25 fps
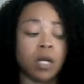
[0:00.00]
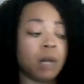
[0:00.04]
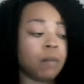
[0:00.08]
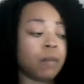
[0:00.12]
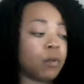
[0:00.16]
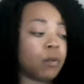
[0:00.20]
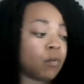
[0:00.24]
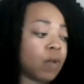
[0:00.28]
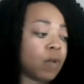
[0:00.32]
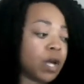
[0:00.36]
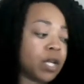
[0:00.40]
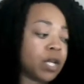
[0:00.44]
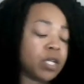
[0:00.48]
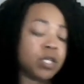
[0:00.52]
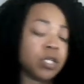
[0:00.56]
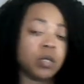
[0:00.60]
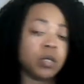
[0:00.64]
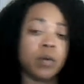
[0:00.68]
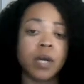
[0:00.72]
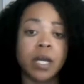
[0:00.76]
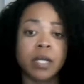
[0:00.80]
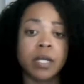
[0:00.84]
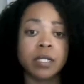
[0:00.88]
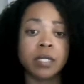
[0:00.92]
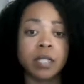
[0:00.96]
I'm going to write
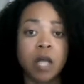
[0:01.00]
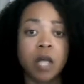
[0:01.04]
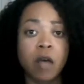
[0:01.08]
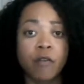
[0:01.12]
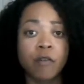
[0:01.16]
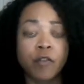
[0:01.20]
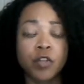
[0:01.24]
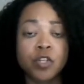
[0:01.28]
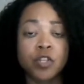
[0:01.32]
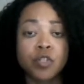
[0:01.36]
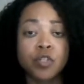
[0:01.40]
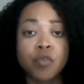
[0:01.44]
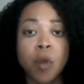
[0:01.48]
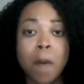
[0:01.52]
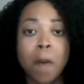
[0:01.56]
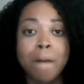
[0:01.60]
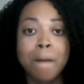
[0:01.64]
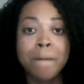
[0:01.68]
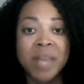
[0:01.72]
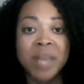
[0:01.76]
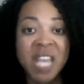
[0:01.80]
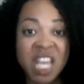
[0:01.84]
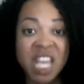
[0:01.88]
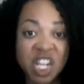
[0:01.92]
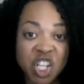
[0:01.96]
your ass off because you a
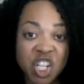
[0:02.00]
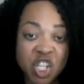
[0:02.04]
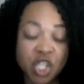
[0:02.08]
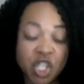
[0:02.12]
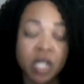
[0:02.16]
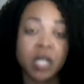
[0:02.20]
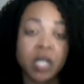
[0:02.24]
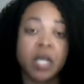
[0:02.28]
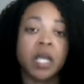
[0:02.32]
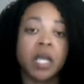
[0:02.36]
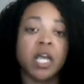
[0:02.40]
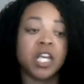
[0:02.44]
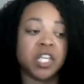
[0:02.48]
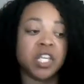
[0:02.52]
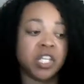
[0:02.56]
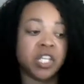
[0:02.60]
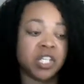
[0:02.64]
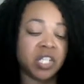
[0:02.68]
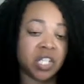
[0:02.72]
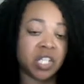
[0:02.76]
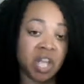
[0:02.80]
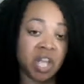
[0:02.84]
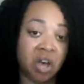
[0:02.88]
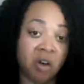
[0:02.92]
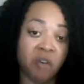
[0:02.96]
bitch and you
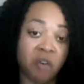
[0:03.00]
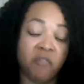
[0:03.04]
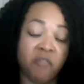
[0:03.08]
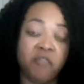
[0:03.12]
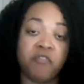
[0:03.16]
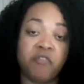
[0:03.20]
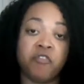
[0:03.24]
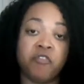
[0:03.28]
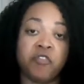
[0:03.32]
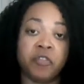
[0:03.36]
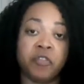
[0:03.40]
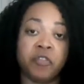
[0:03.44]
soft.